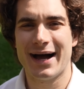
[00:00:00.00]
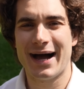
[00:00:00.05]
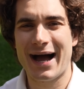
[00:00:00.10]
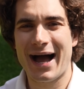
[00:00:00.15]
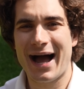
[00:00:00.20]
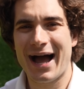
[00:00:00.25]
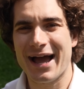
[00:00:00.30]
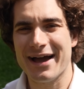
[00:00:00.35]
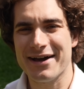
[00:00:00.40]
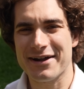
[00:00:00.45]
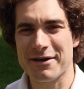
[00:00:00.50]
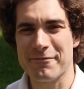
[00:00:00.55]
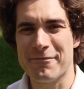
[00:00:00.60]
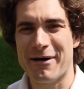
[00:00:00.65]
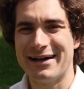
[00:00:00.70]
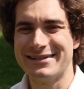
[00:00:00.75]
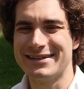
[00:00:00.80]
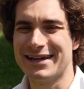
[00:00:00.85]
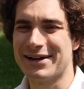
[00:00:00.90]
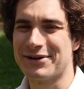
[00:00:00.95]
Hi
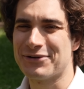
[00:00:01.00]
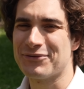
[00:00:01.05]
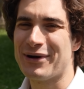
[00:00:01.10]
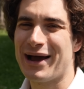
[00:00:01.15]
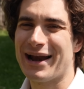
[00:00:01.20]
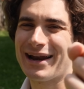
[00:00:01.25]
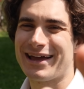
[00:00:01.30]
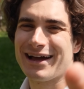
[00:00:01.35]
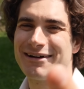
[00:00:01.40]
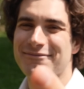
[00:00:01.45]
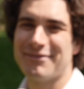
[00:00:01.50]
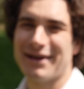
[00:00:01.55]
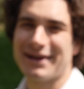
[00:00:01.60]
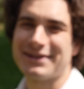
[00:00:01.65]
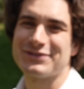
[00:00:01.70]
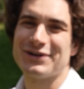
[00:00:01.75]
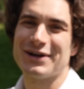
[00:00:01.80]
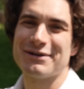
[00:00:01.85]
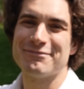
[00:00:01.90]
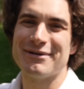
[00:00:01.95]
everybody and welcome
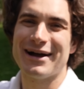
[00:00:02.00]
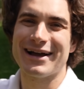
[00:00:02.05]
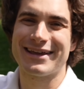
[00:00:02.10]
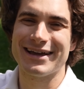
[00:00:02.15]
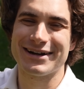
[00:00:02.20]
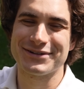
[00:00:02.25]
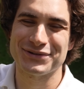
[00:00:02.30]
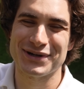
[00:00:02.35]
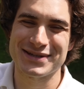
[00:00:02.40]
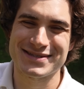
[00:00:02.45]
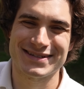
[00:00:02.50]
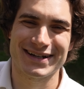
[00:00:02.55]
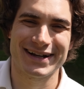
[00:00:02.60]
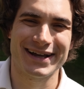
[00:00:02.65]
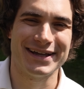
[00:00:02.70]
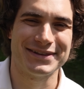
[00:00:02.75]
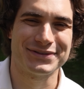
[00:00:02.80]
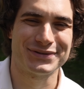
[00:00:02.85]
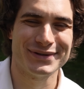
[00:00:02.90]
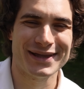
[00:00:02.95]
back to my backyard once
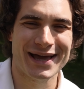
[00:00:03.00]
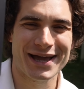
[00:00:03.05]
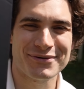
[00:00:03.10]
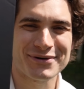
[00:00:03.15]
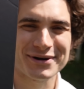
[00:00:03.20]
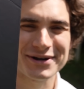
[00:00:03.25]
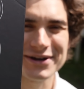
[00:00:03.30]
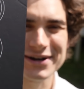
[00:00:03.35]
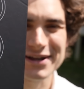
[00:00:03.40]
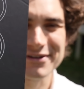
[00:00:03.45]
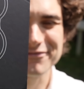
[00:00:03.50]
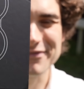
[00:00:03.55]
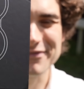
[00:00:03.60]
again. Today we're gonna